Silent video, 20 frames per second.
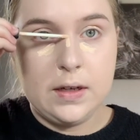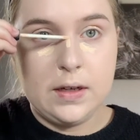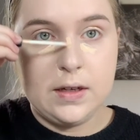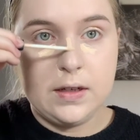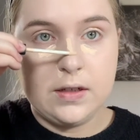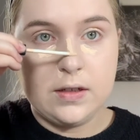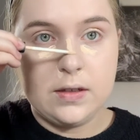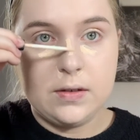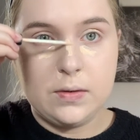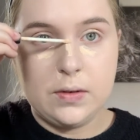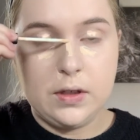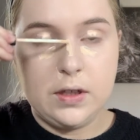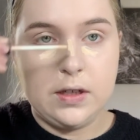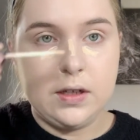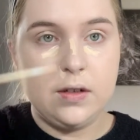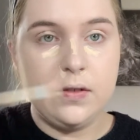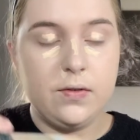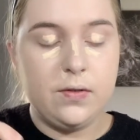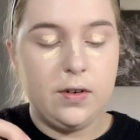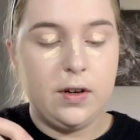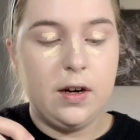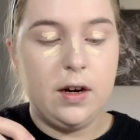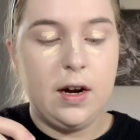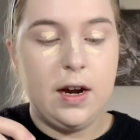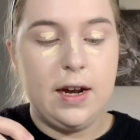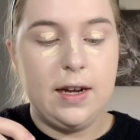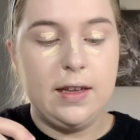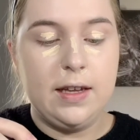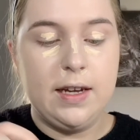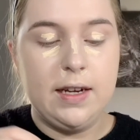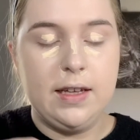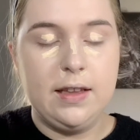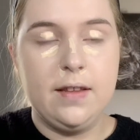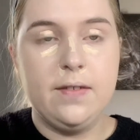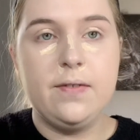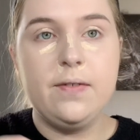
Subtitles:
It's just really good for highlighting the